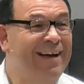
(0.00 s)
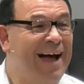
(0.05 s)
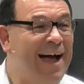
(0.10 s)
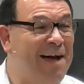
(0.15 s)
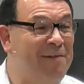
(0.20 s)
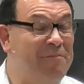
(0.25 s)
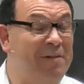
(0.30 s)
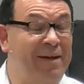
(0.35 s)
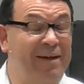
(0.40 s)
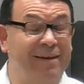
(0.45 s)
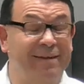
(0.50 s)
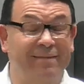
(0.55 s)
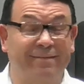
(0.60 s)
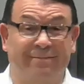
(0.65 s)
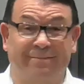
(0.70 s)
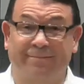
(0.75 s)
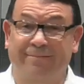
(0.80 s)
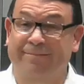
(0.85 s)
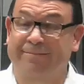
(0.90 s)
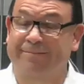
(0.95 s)
I mean,
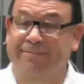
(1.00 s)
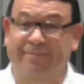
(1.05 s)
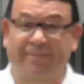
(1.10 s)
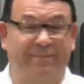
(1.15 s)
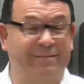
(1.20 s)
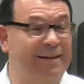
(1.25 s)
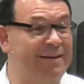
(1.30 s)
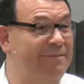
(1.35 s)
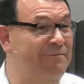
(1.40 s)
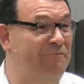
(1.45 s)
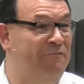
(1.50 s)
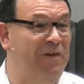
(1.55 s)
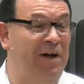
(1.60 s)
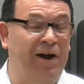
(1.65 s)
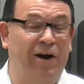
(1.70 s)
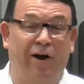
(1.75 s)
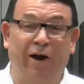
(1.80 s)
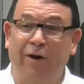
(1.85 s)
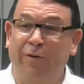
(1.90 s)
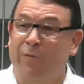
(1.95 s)

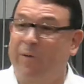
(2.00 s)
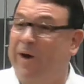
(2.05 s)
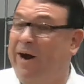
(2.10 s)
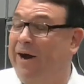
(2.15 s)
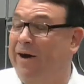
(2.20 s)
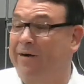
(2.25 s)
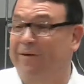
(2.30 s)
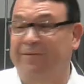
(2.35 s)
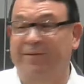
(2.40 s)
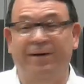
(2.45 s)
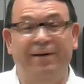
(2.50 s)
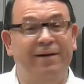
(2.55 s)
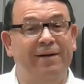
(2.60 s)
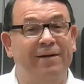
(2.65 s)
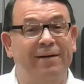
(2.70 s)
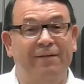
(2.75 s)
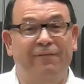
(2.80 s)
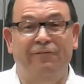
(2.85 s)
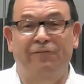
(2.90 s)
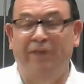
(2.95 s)
very rare.
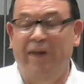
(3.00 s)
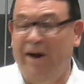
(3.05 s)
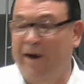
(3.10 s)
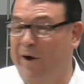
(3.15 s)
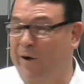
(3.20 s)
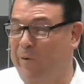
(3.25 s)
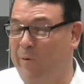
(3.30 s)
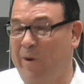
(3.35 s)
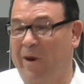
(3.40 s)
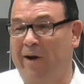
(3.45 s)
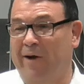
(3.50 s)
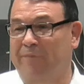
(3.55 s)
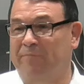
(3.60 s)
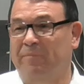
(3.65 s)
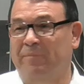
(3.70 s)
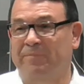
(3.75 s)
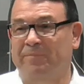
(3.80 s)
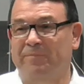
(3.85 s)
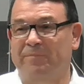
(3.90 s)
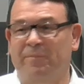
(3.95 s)
Very
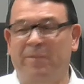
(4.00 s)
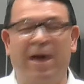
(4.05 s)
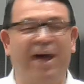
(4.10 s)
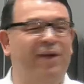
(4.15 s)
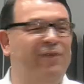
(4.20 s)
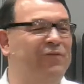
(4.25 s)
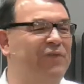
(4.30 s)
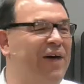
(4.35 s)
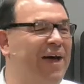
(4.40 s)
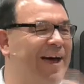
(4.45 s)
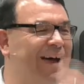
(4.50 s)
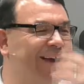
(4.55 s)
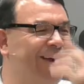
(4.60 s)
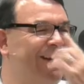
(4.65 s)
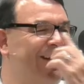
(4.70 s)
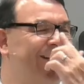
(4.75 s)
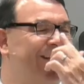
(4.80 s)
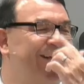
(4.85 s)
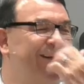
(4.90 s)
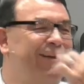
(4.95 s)
rare. Matter of fact,
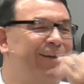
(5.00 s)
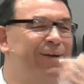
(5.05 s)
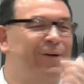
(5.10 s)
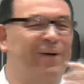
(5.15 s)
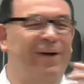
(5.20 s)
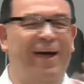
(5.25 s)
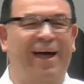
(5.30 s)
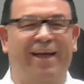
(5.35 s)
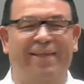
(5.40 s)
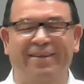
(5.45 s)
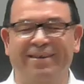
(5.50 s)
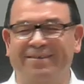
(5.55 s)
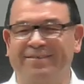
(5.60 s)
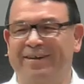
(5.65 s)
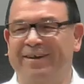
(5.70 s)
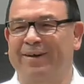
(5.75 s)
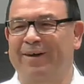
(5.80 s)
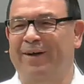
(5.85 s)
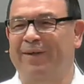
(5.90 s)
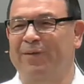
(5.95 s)
Lori had this
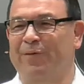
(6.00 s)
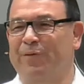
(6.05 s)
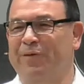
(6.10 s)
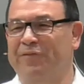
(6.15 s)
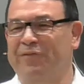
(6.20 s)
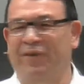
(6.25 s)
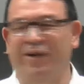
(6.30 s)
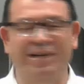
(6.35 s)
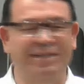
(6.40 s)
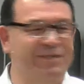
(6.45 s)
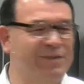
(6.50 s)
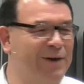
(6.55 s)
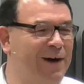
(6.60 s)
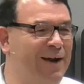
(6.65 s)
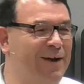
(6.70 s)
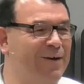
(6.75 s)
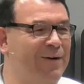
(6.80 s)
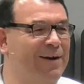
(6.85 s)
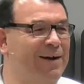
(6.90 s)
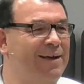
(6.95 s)
deal on the
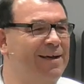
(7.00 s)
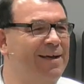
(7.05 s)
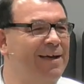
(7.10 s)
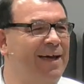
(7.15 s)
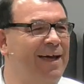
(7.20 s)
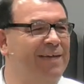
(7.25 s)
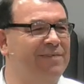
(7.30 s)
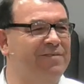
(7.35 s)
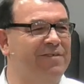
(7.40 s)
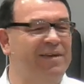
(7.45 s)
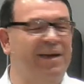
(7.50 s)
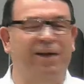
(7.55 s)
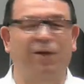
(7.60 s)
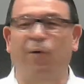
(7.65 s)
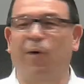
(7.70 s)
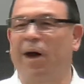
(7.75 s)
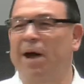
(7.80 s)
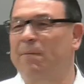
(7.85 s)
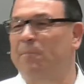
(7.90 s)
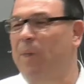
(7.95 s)
refrigerator. It said
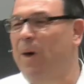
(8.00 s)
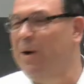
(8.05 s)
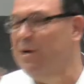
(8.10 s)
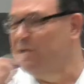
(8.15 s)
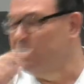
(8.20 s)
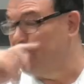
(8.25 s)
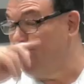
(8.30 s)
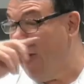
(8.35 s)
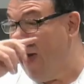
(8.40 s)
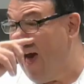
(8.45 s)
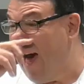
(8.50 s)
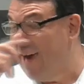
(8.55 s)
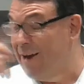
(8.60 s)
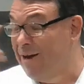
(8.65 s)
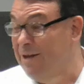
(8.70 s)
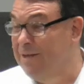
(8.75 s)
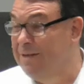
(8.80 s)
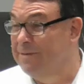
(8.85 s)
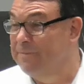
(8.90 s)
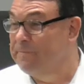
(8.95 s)
grandma's
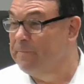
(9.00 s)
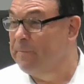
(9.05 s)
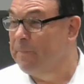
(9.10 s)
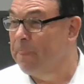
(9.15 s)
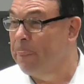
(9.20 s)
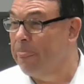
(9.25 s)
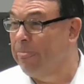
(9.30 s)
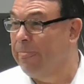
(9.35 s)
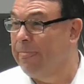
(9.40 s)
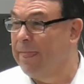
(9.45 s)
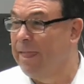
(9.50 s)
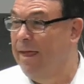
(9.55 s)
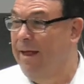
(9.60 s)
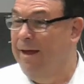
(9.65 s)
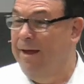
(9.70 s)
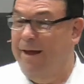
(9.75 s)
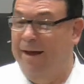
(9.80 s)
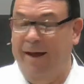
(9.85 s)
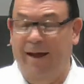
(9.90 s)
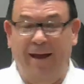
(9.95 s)
paddle,
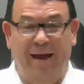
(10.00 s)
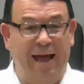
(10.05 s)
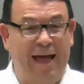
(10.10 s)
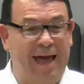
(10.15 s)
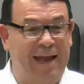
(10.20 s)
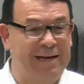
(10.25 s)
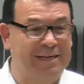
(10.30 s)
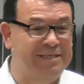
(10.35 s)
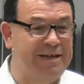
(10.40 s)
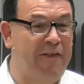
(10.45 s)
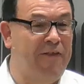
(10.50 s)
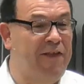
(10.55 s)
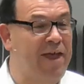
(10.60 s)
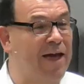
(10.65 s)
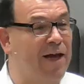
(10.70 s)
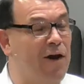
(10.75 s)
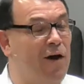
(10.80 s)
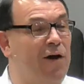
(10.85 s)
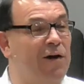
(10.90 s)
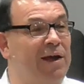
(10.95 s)
and it had a
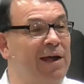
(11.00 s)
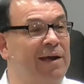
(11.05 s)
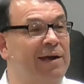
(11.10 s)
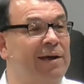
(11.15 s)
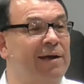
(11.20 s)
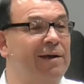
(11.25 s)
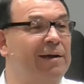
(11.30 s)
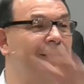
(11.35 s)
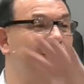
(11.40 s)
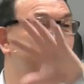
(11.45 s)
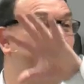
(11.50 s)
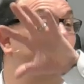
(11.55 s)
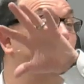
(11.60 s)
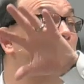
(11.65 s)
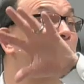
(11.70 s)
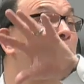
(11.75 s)
stick on it with a